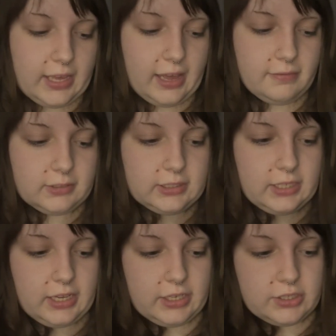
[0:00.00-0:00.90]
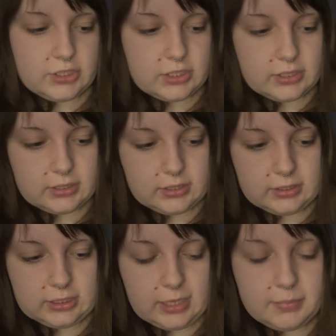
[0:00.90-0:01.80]
have Laneige
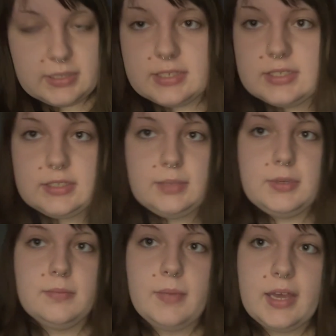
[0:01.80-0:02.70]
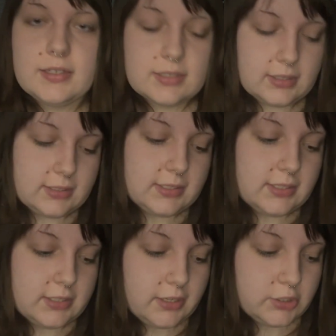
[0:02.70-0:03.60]
Lip Sleeping Mask. This is
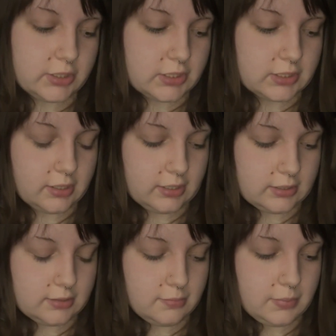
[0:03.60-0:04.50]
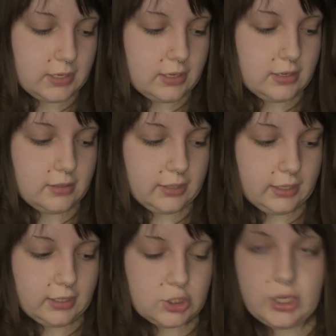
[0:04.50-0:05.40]
essentially just going to be
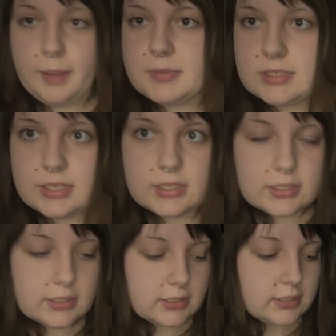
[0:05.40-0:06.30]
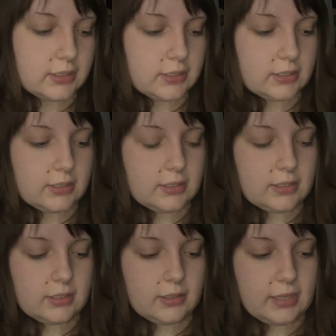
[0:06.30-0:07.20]
like a chapstick,
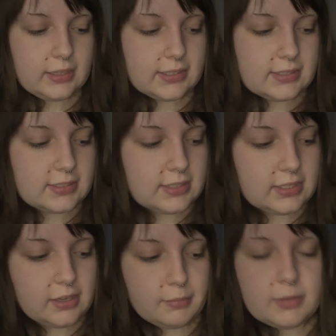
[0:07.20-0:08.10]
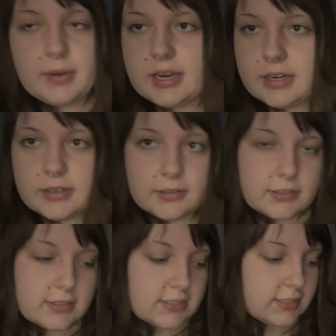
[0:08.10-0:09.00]
and this is the gummy bear
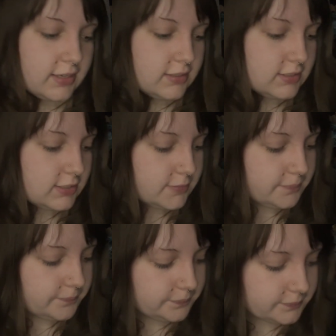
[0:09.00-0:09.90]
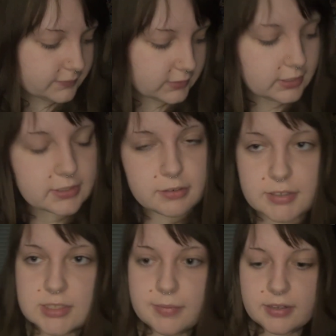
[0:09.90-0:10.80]
scent, so it
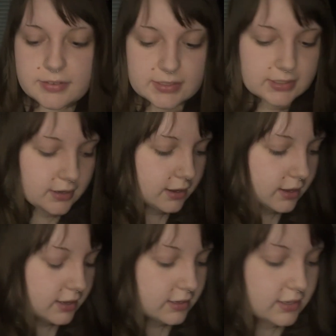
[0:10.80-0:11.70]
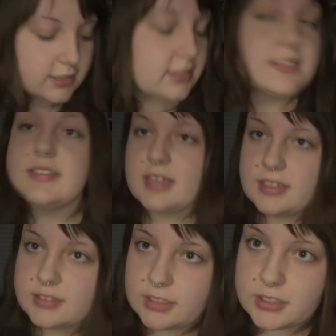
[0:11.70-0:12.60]
smells
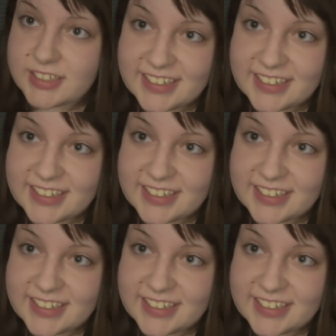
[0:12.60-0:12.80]
insanely good.